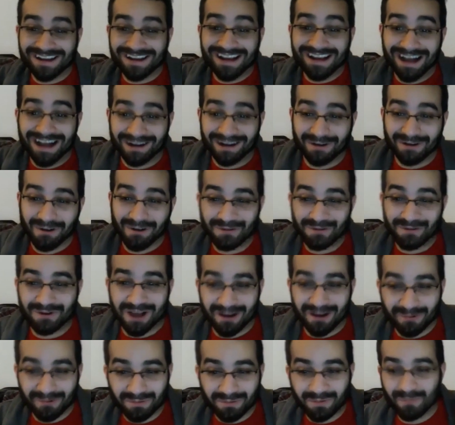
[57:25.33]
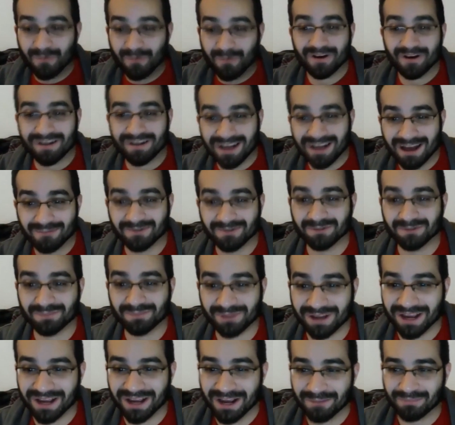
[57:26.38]
got a review copy, I'd be more than happy to
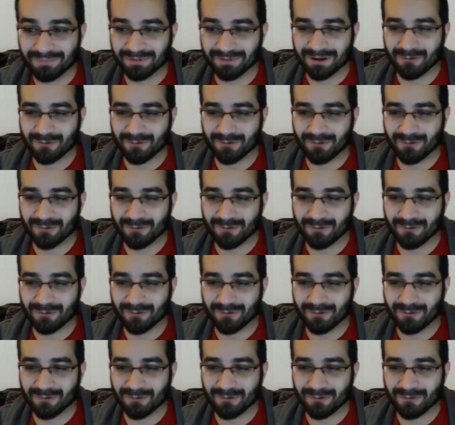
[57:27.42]
play. That would